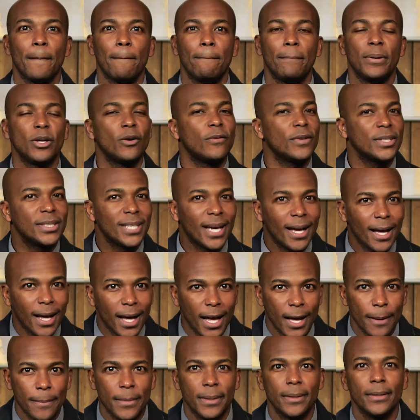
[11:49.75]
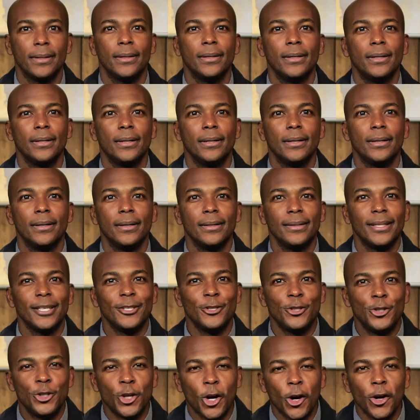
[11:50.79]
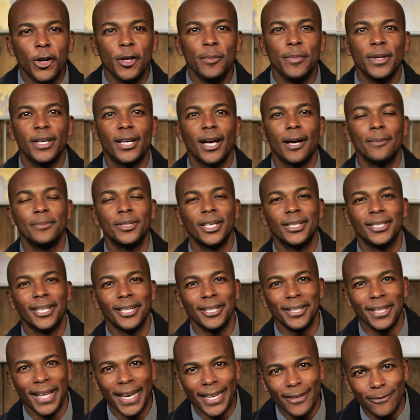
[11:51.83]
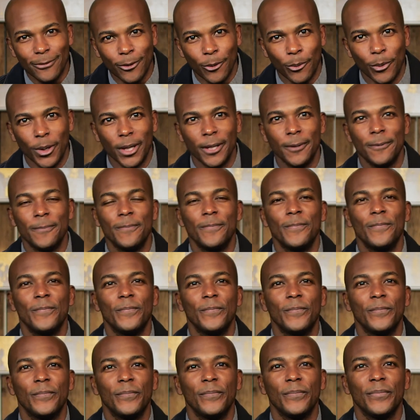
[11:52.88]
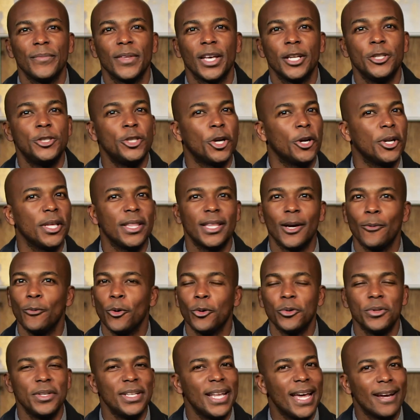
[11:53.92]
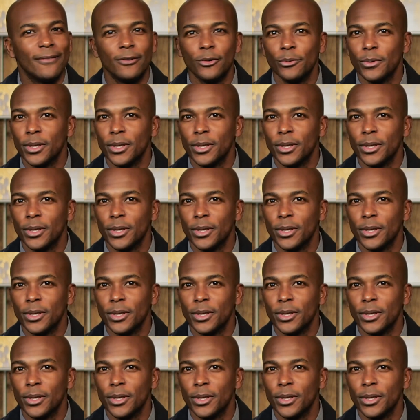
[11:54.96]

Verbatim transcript: But over time, this journey becomes a delightful one, a journey that we'll never